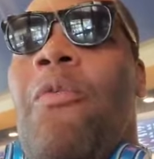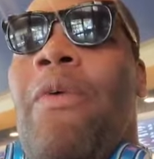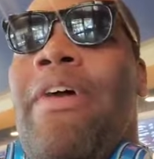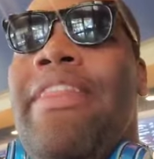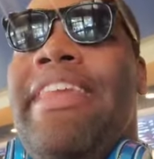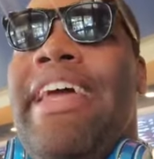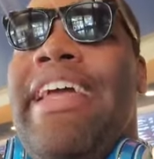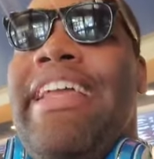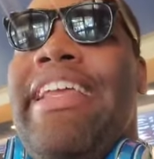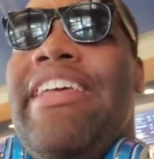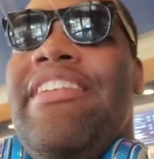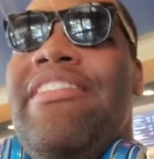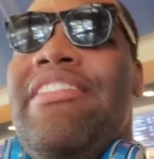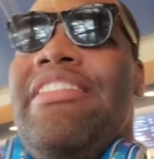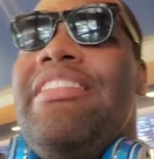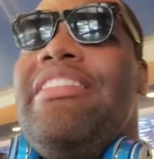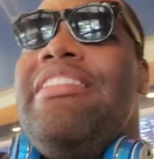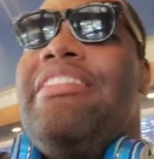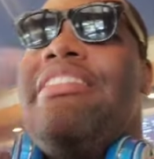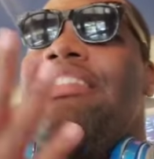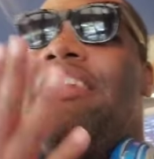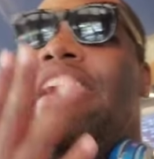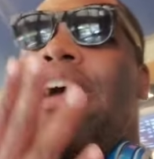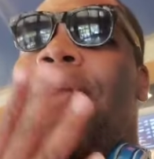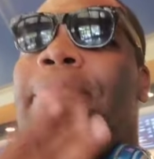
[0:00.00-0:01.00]
When they
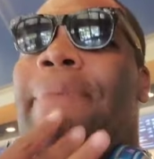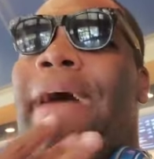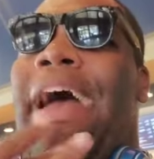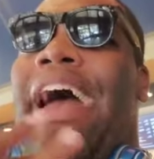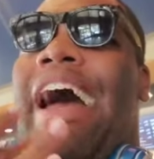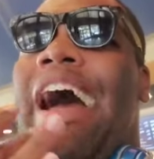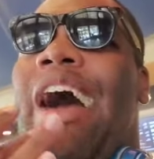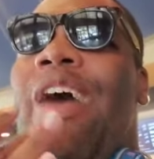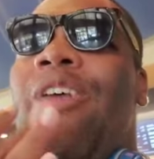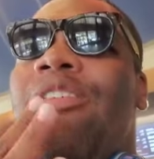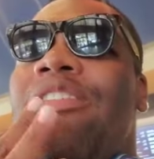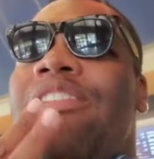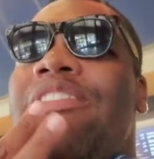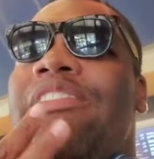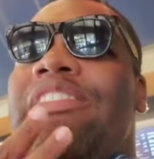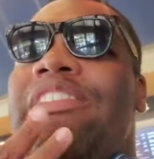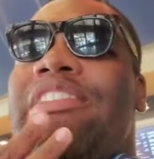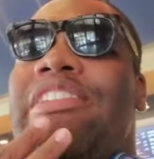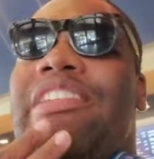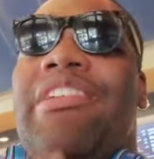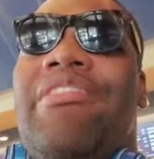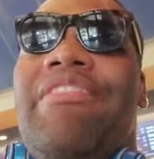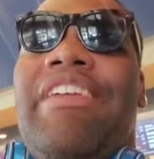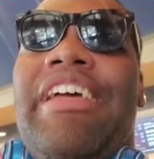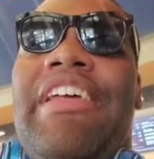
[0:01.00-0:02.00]
use their powers
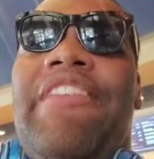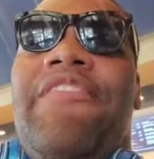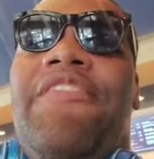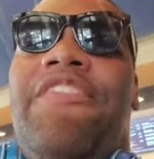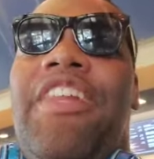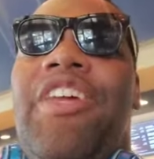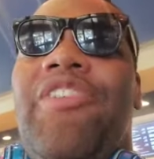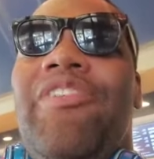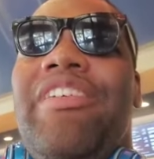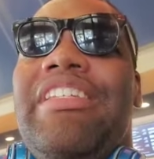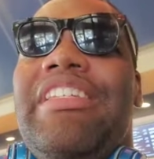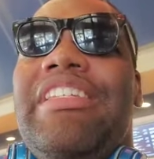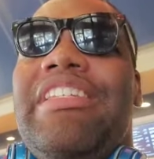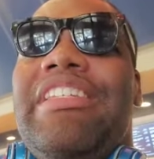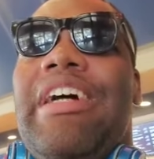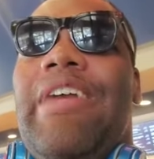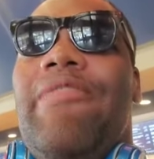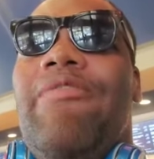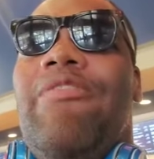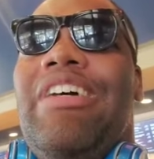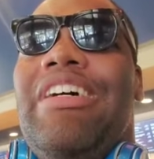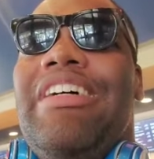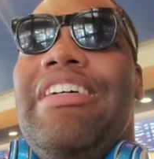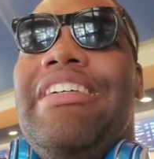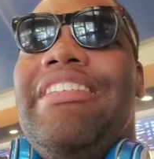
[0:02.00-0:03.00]
to influence
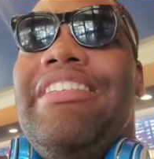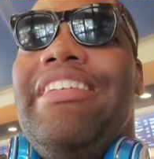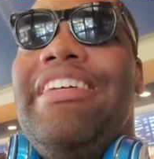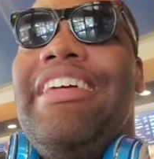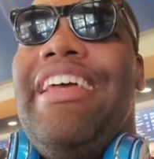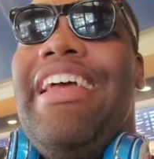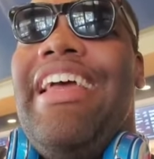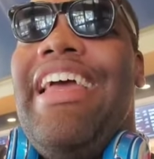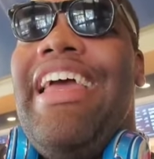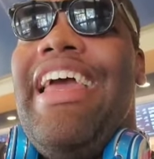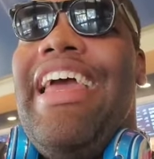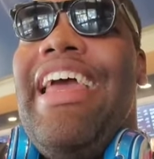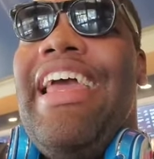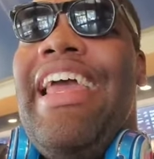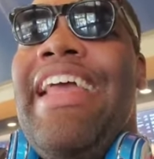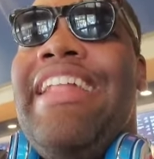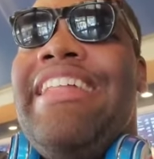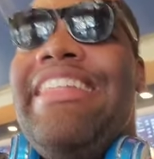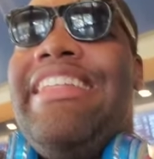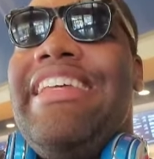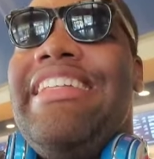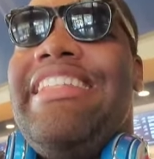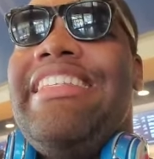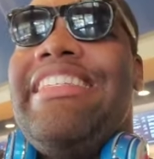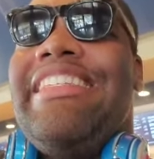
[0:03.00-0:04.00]
someone,
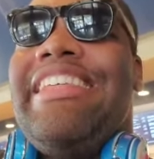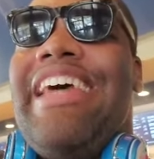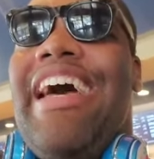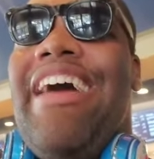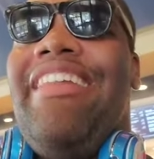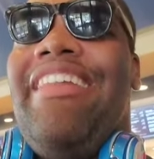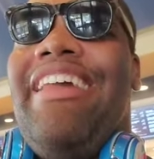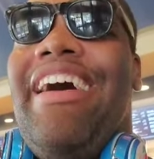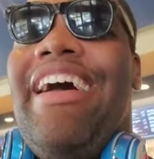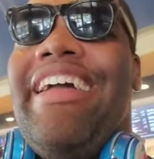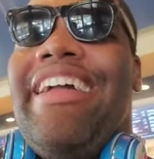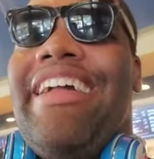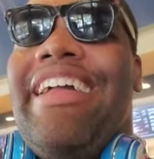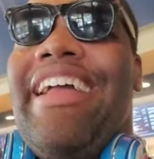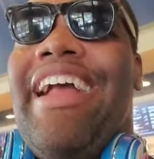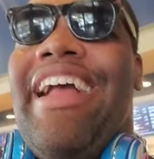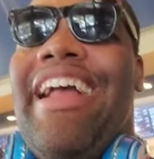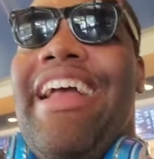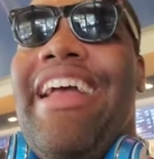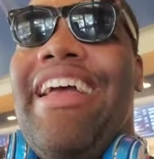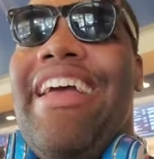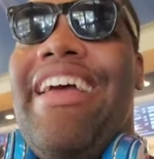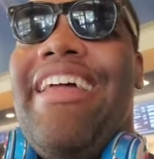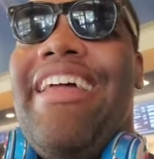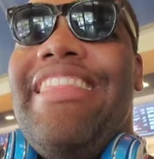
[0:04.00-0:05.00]
it did sound like,
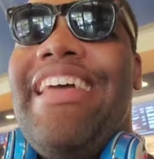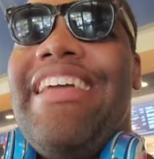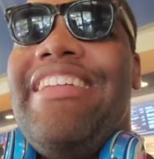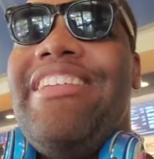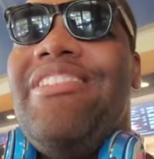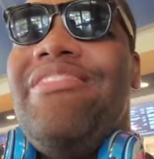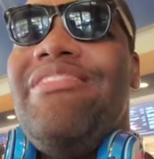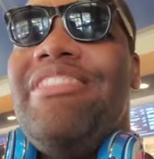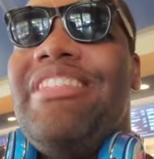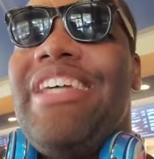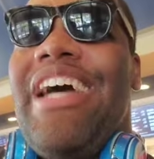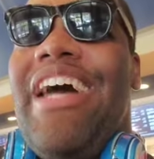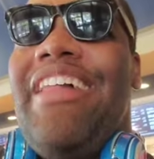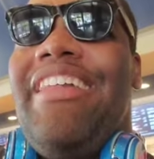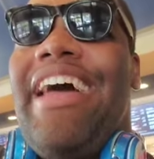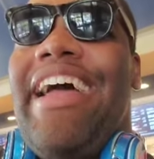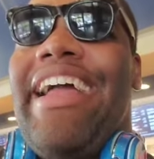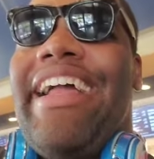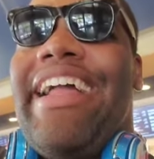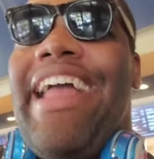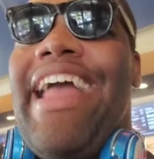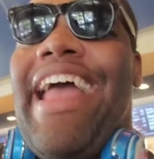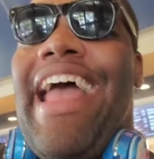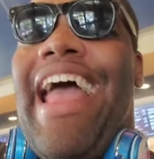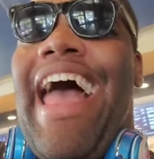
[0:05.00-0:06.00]
they do sound
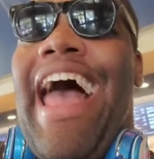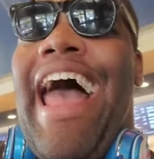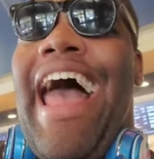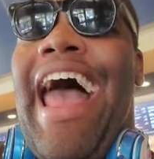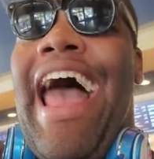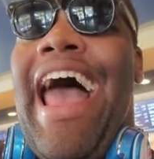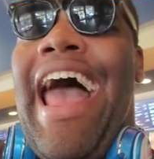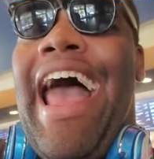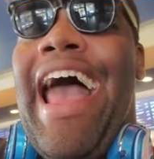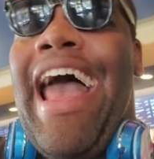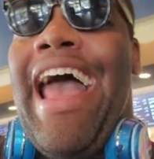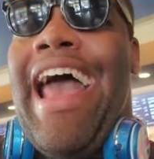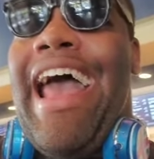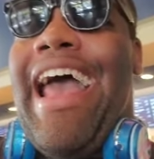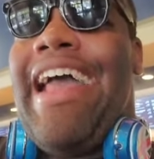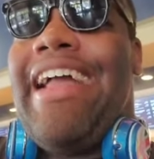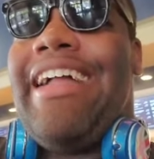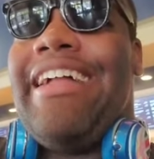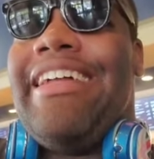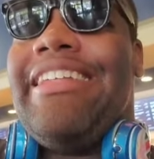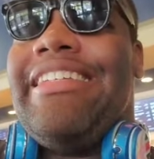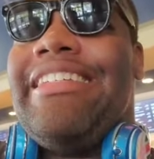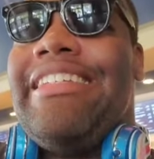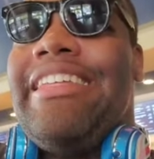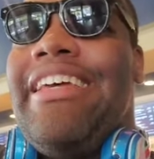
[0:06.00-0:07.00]
like
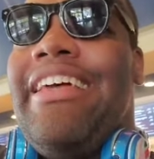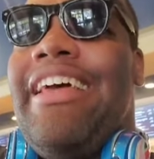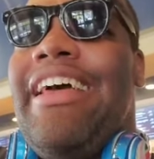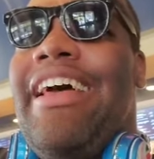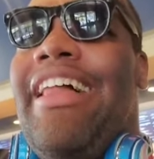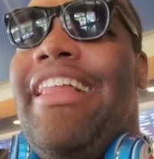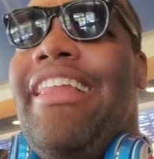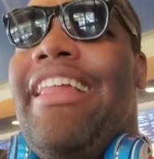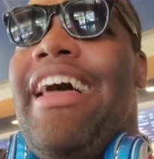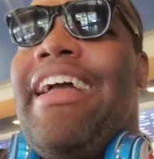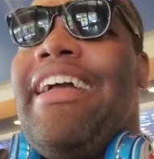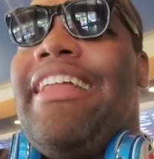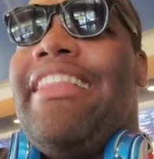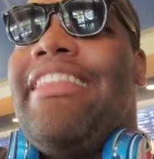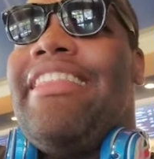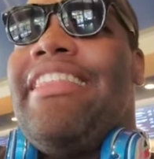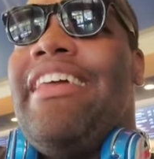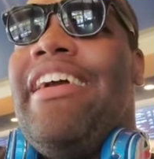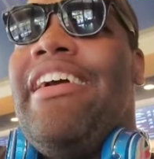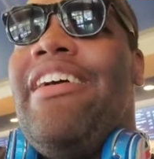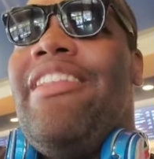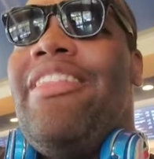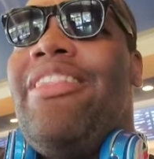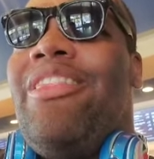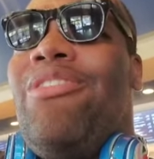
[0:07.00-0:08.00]
hags. Like
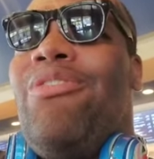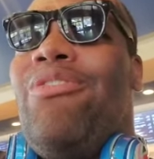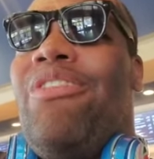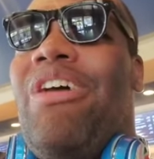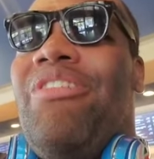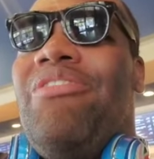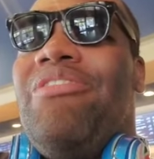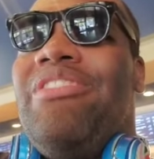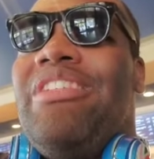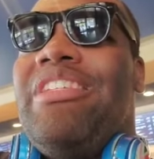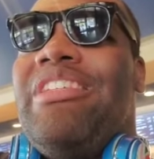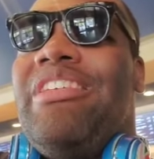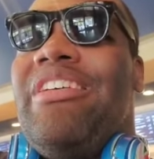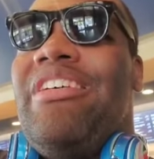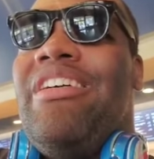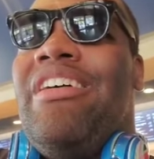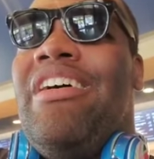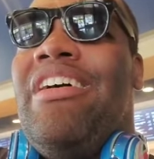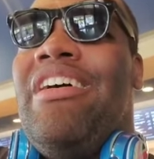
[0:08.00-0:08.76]
their throats,